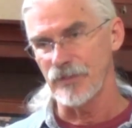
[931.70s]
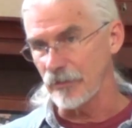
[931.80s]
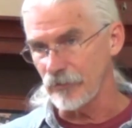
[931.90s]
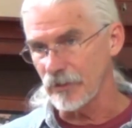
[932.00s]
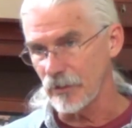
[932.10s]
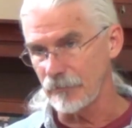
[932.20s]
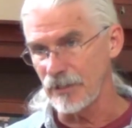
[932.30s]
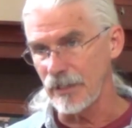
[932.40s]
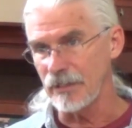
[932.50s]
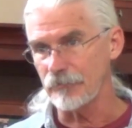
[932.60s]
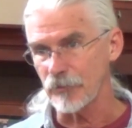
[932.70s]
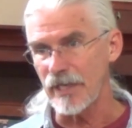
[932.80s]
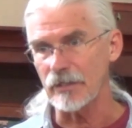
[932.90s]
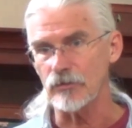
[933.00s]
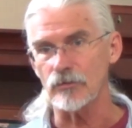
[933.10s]
giving, I mean, any
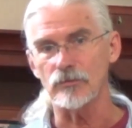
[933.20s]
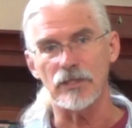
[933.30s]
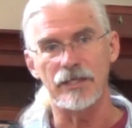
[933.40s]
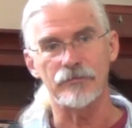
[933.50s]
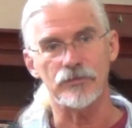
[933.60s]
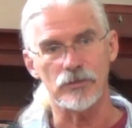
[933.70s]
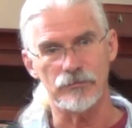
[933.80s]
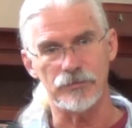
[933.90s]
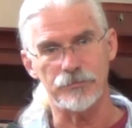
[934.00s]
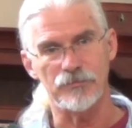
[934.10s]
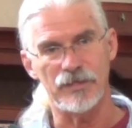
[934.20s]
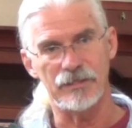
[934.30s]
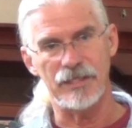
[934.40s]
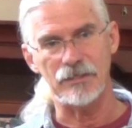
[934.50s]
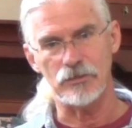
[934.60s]
practical kind of service
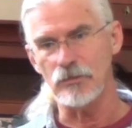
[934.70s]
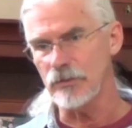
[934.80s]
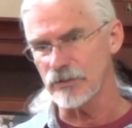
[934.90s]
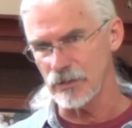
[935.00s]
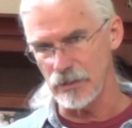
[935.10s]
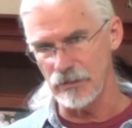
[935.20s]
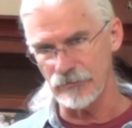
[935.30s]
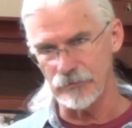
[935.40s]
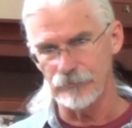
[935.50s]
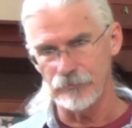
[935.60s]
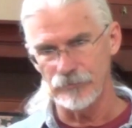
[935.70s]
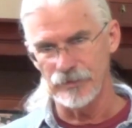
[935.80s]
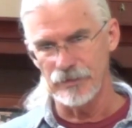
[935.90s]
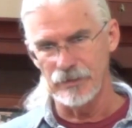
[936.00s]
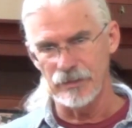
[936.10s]
provided, that too is a gift.
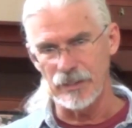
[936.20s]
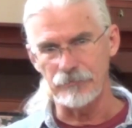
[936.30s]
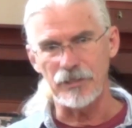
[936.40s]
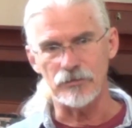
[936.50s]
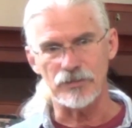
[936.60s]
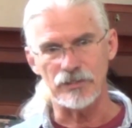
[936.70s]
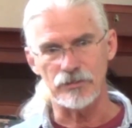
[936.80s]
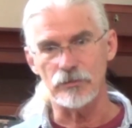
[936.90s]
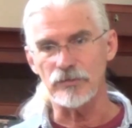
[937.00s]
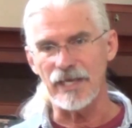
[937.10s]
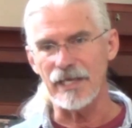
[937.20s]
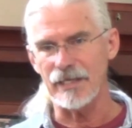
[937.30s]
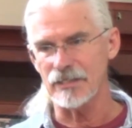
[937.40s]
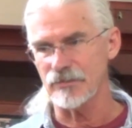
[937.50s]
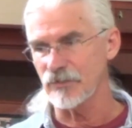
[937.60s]
And Peter says, do
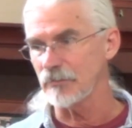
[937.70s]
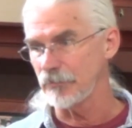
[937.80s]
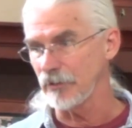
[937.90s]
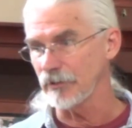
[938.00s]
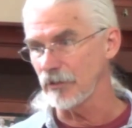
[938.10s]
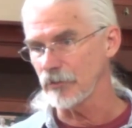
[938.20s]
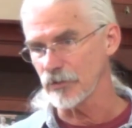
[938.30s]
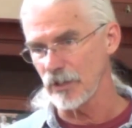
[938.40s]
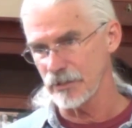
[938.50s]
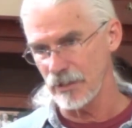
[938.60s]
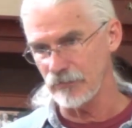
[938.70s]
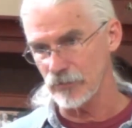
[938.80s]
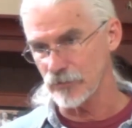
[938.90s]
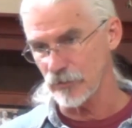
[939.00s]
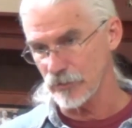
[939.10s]
that as of the ability which God
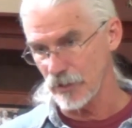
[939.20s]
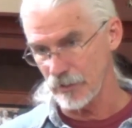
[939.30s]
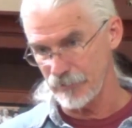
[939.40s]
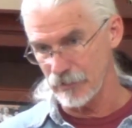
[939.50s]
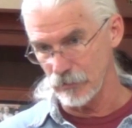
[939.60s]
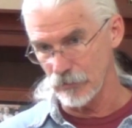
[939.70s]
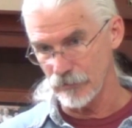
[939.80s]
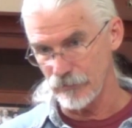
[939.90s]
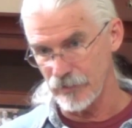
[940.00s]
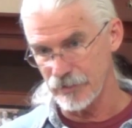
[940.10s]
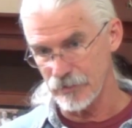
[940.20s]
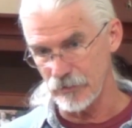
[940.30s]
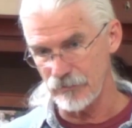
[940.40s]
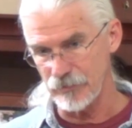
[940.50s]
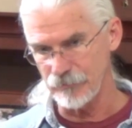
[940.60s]
gives you so that God will be glorified.
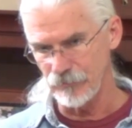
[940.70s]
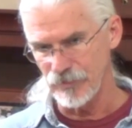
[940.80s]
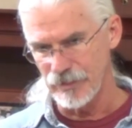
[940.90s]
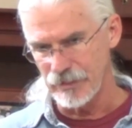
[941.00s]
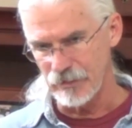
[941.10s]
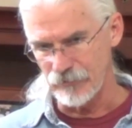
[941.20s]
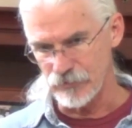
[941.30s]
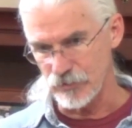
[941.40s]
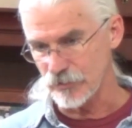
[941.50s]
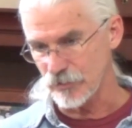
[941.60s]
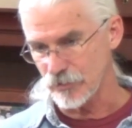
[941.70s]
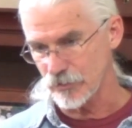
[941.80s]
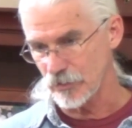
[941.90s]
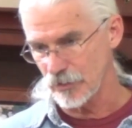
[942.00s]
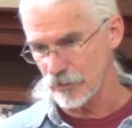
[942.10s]
So even if it's just a,
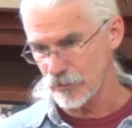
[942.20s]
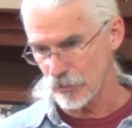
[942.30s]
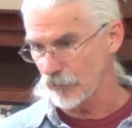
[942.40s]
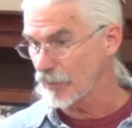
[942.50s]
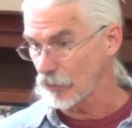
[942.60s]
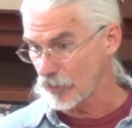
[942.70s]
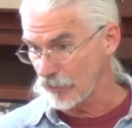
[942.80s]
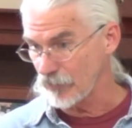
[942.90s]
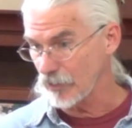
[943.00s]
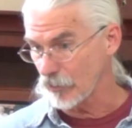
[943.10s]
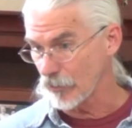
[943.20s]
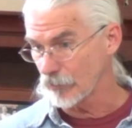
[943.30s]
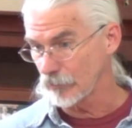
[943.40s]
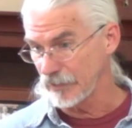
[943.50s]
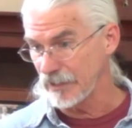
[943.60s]
a serving or giving
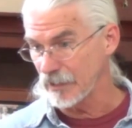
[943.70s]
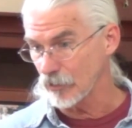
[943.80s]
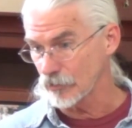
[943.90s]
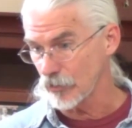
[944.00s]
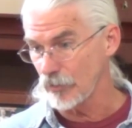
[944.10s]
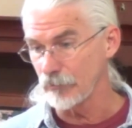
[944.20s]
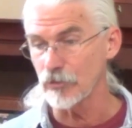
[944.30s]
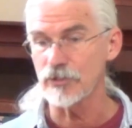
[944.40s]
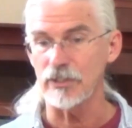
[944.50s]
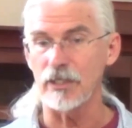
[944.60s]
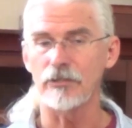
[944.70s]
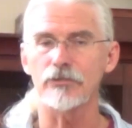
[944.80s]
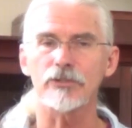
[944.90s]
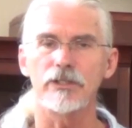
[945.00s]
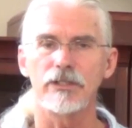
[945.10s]
or leading or showing mercy to
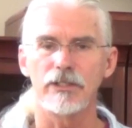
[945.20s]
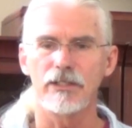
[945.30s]
others,